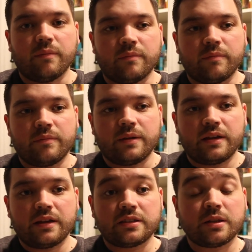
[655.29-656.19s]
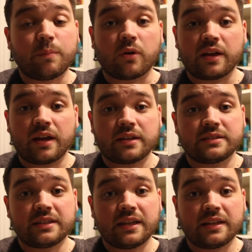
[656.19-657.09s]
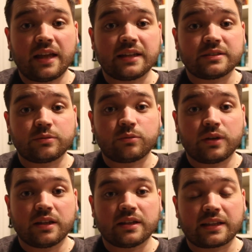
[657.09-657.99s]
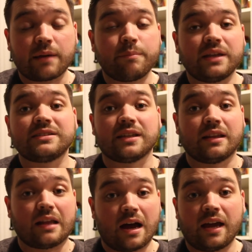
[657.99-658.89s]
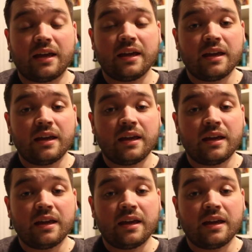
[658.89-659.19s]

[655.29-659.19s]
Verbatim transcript: supporting us, and that's real. Like that means a lot.